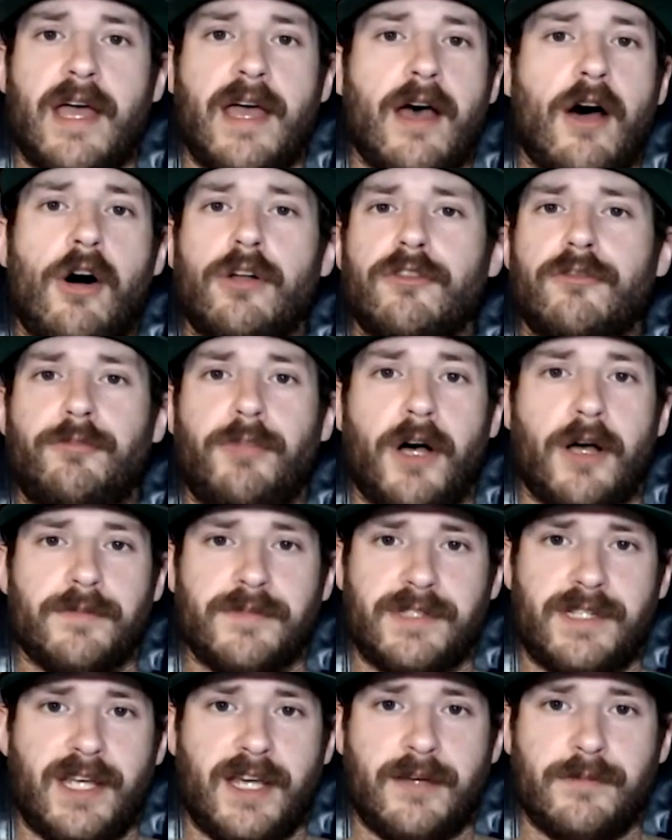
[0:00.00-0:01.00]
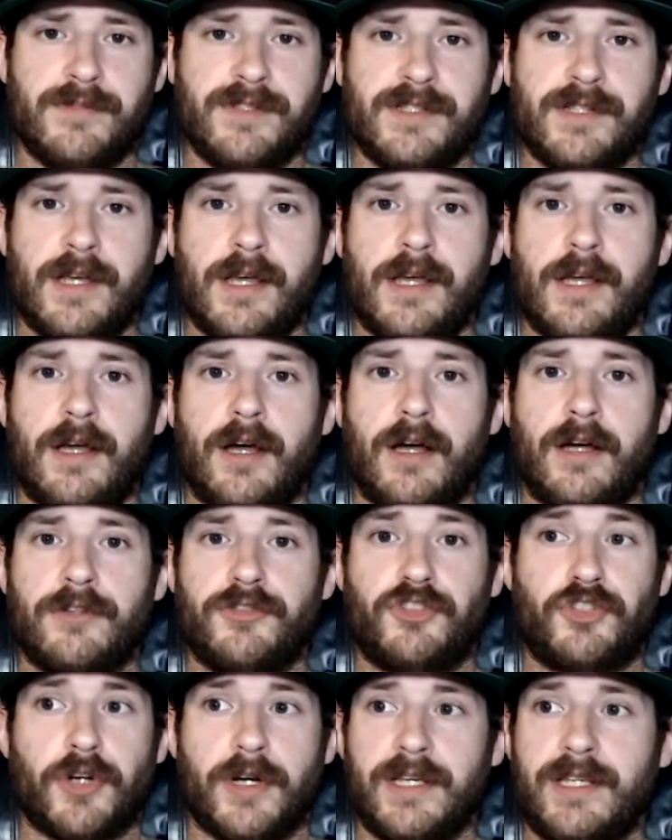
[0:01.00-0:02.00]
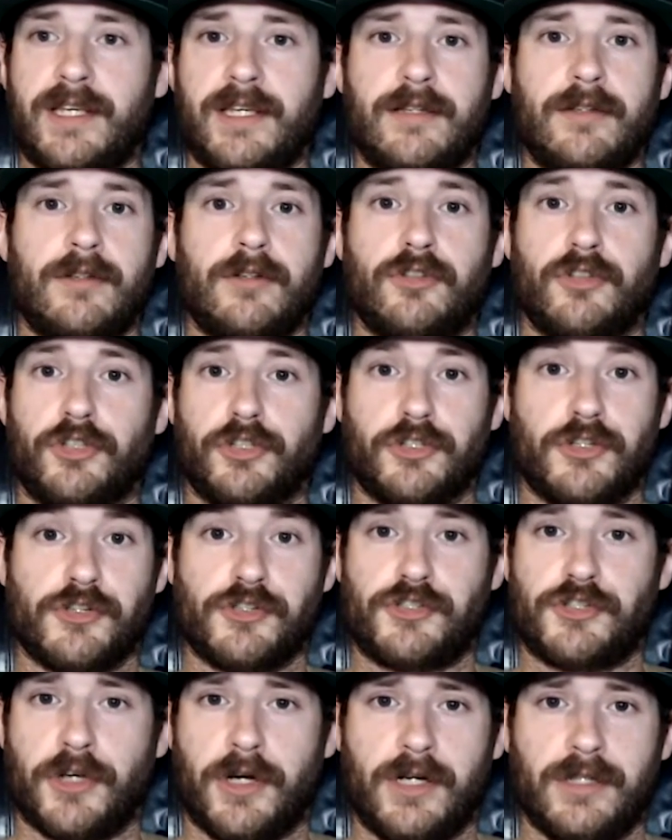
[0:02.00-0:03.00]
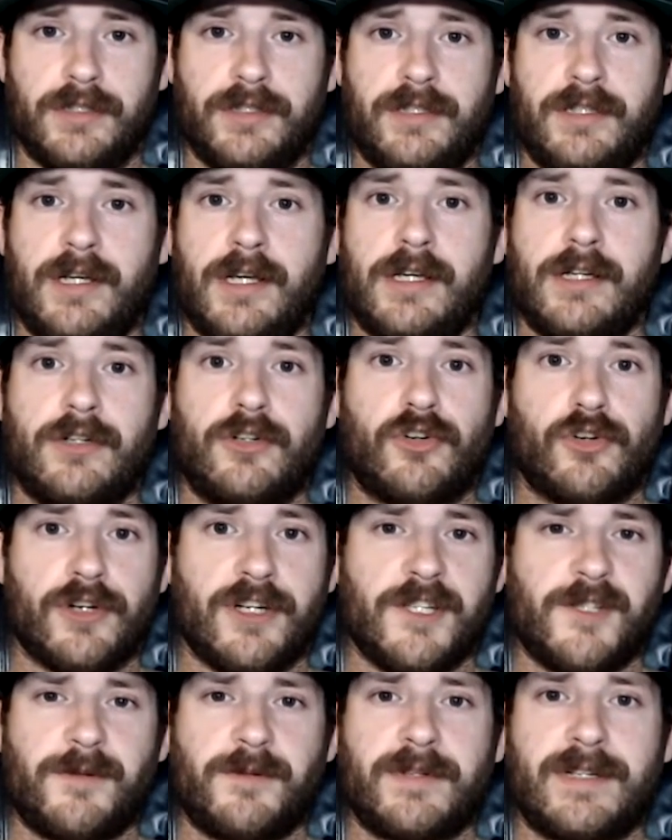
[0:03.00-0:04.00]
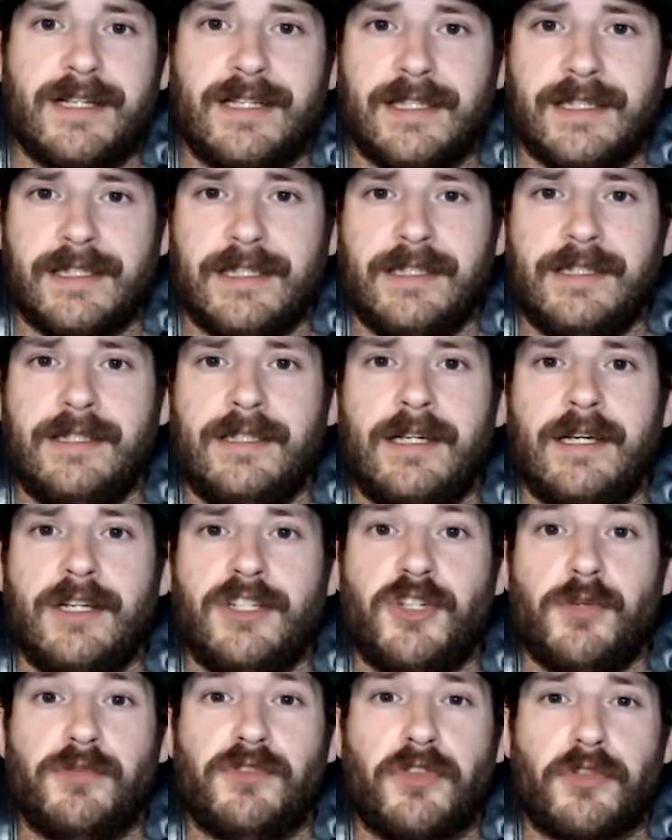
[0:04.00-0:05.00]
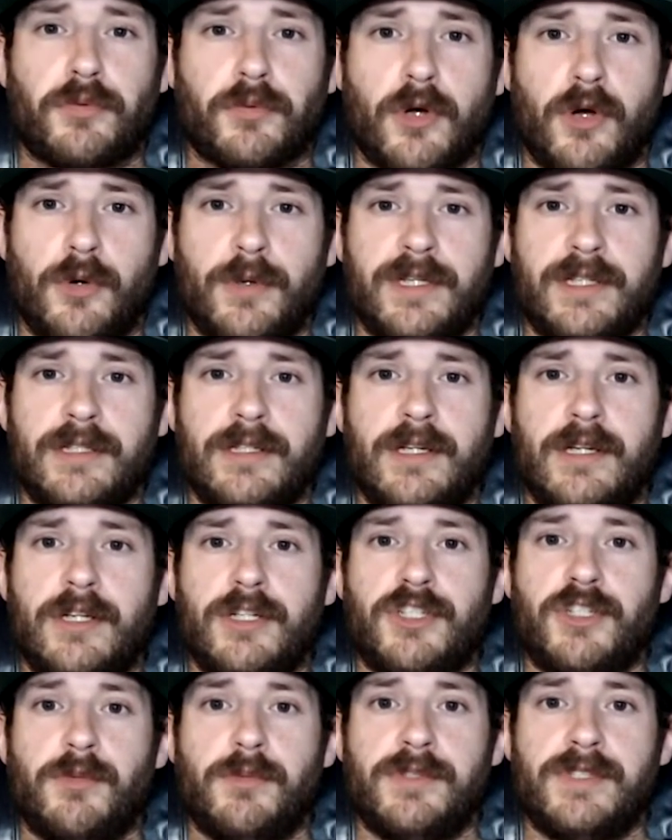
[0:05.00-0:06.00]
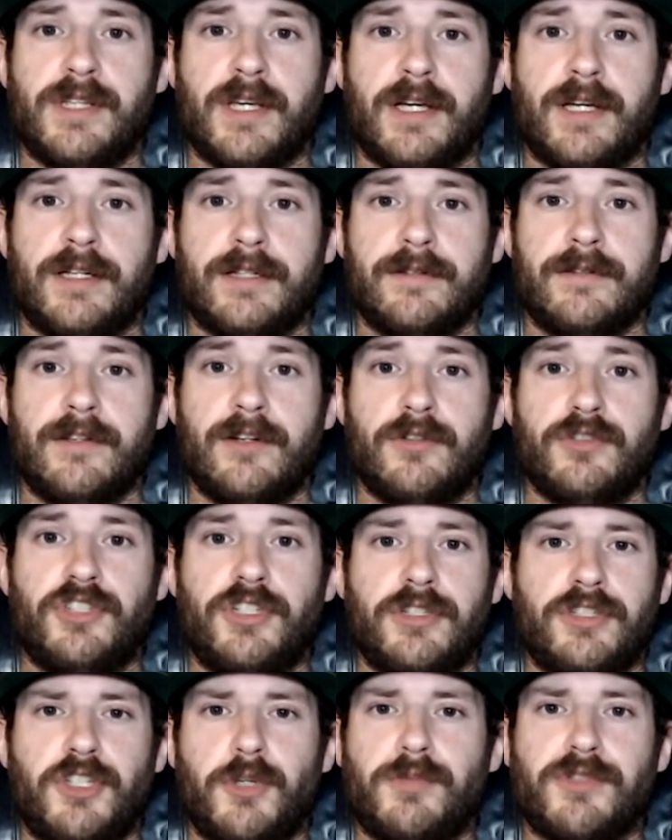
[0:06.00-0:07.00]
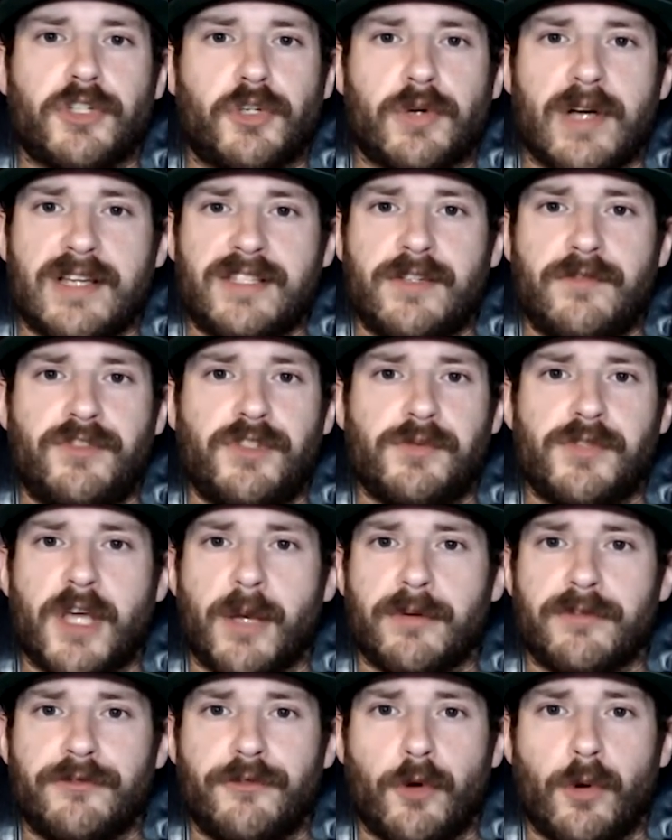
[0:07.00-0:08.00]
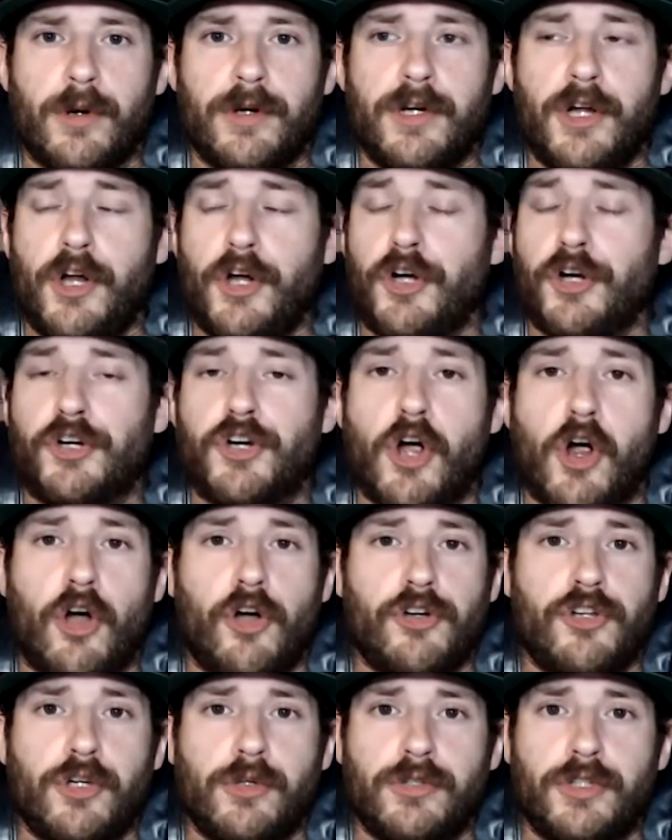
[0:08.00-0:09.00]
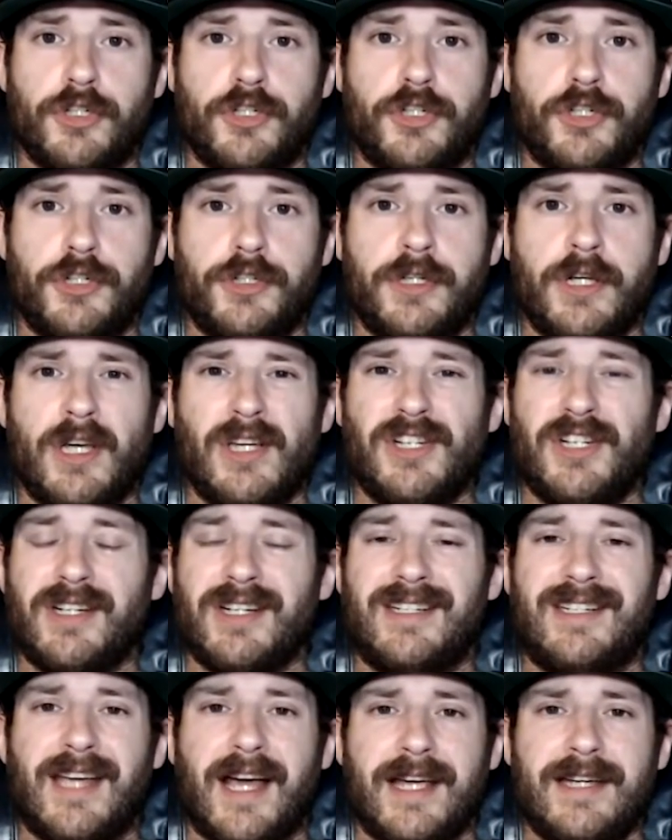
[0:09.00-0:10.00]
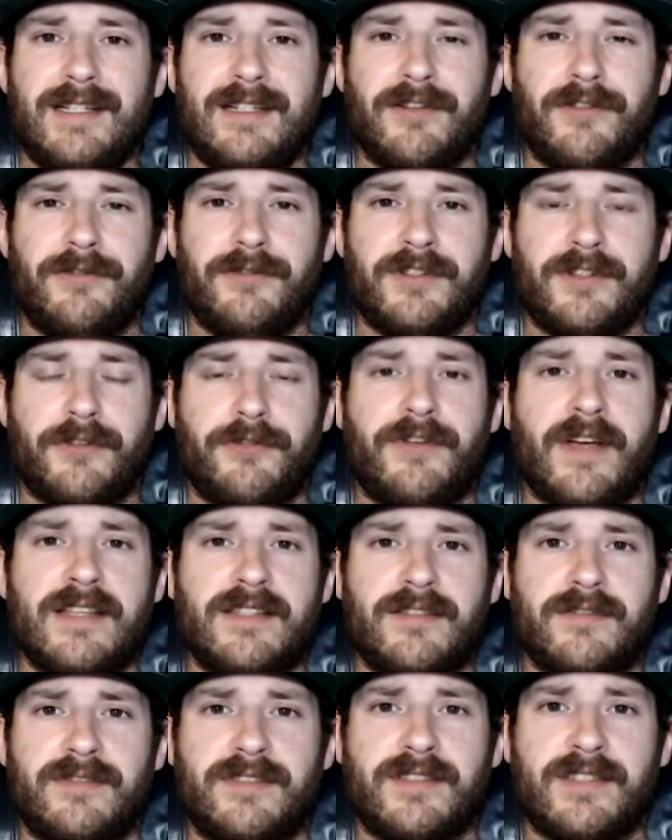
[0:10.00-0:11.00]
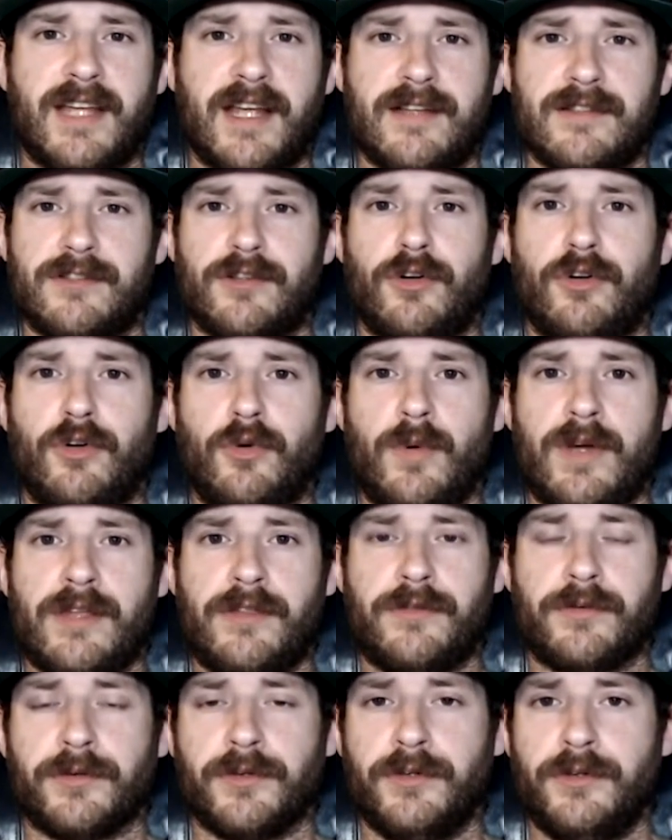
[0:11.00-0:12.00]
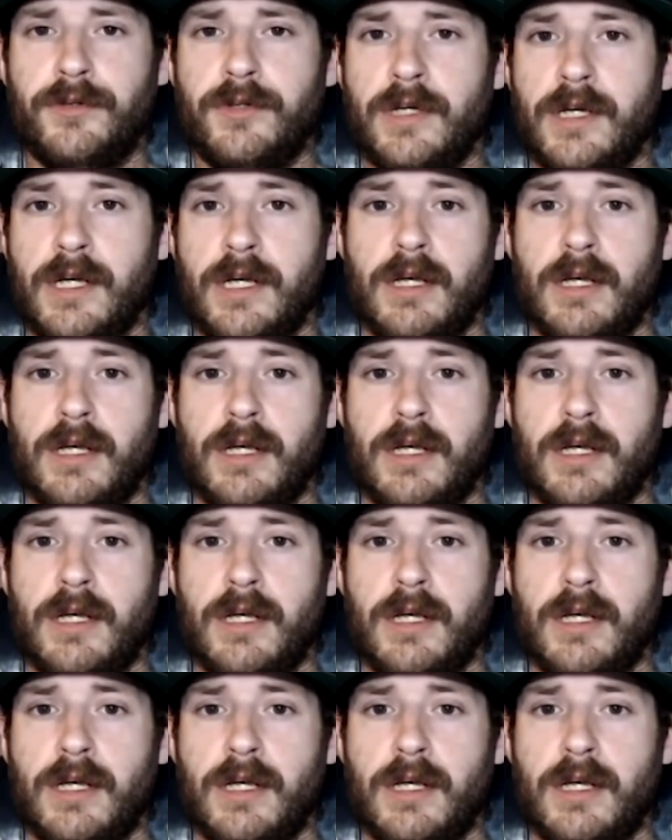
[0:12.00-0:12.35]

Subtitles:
all of Baum's attempts. Striking looked solid, crisp, clean. She was throwing. She was, she was aggressive. She was coming forward. Her cardio looked good. She had a tight defensive stance the whole way through.